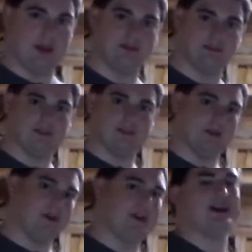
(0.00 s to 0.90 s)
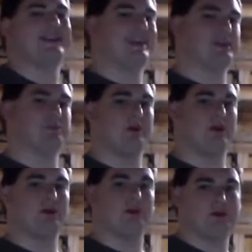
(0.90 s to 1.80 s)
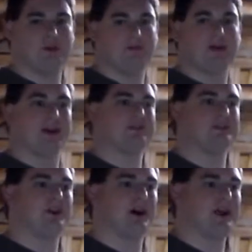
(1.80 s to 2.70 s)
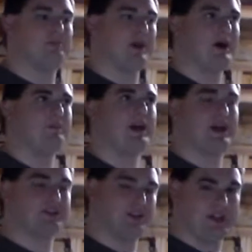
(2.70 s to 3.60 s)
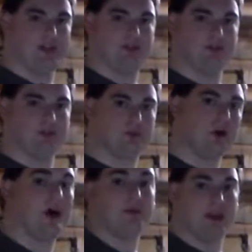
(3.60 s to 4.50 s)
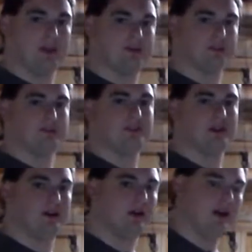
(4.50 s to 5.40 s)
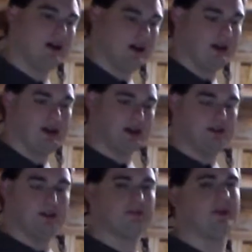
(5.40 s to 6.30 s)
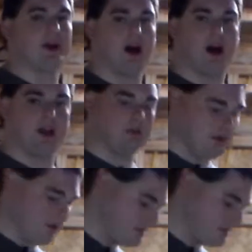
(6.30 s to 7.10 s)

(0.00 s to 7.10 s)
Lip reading: cases. I may not need them all. I'm going to find out tonight, and I may actually need to swap cases and get a different kind,